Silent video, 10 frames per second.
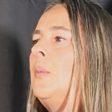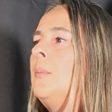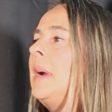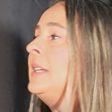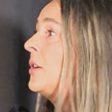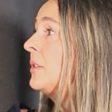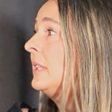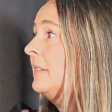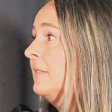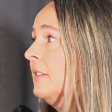My daughter
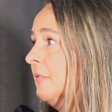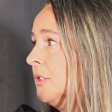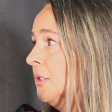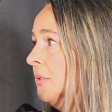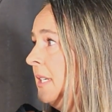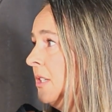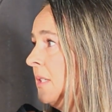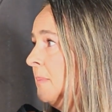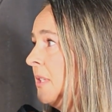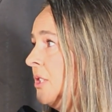lived there for 2 years,
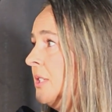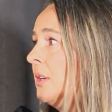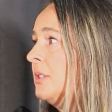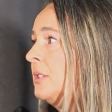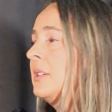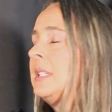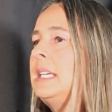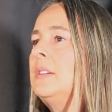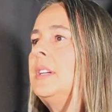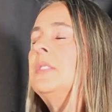but she's also a
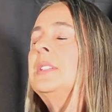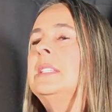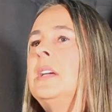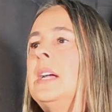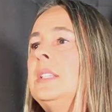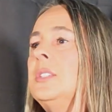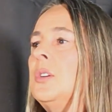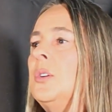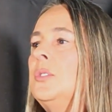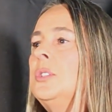terrier design,
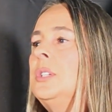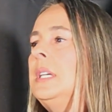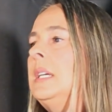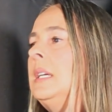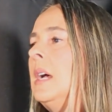so she